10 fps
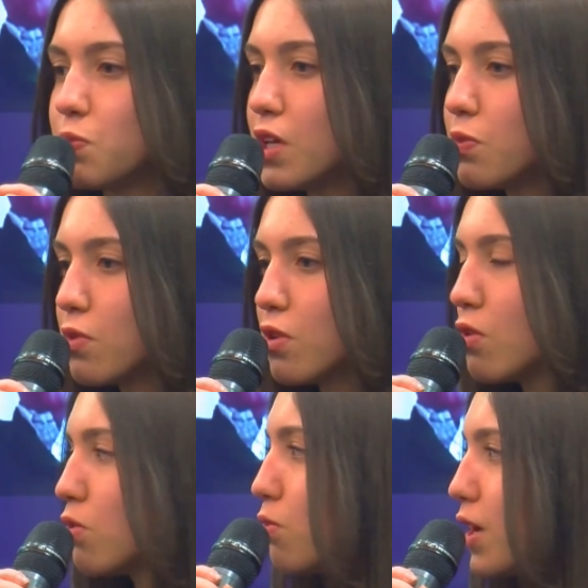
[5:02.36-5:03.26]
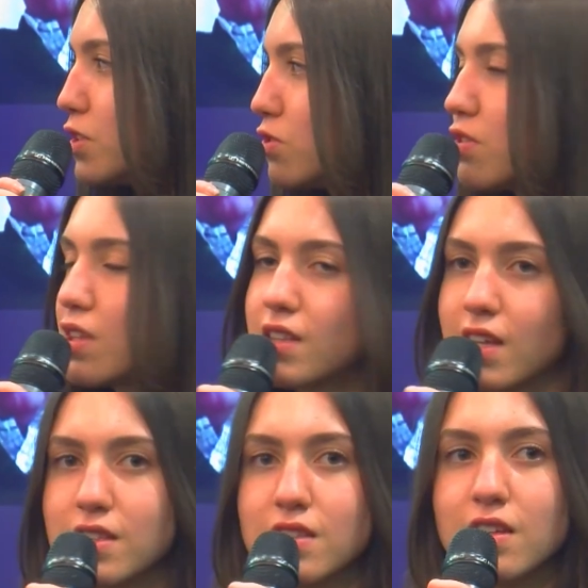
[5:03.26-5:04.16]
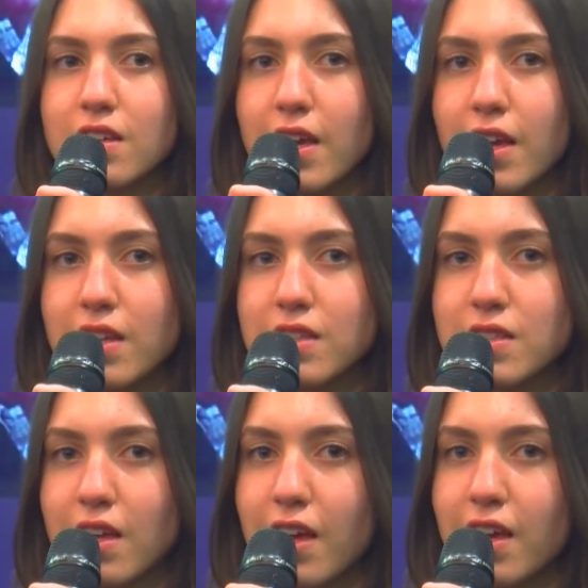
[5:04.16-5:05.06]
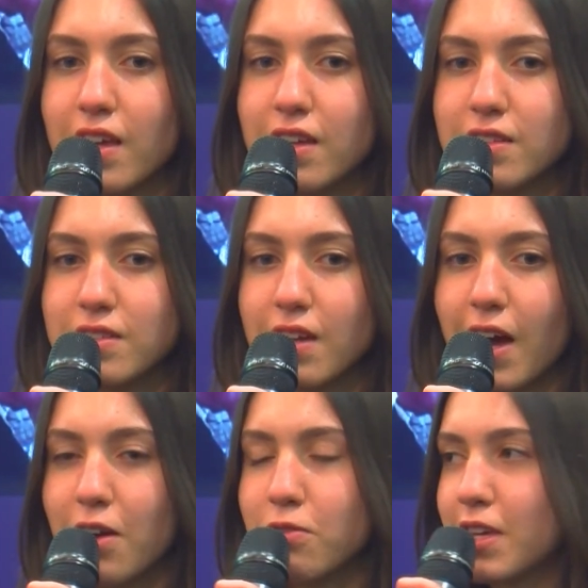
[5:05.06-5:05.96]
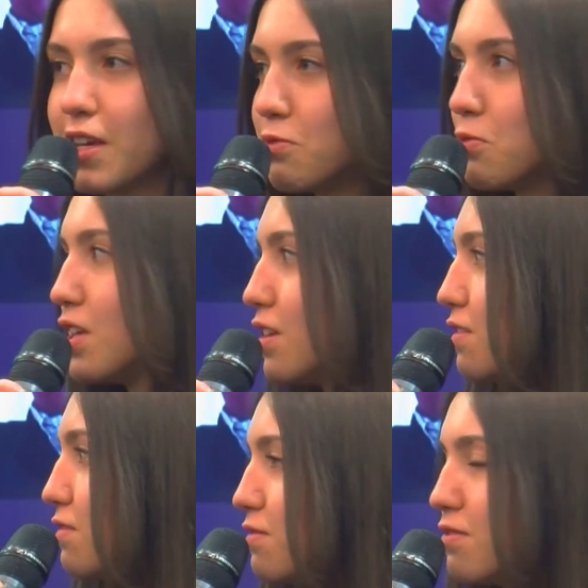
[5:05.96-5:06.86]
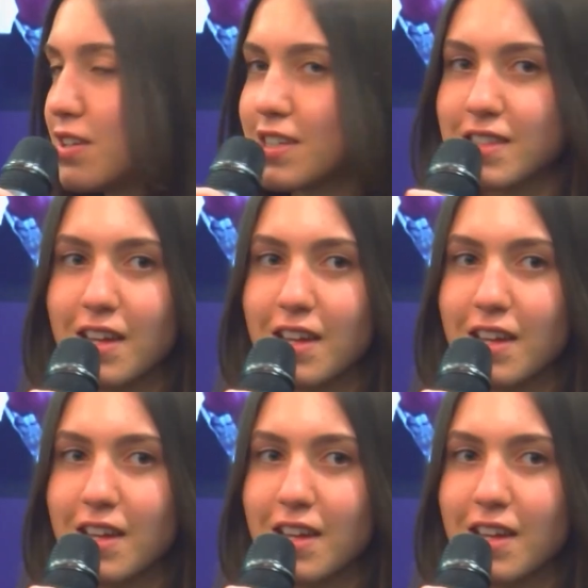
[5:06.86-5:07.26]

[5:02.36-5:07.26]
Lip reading: people. Why do you think that's the case, and how can we fix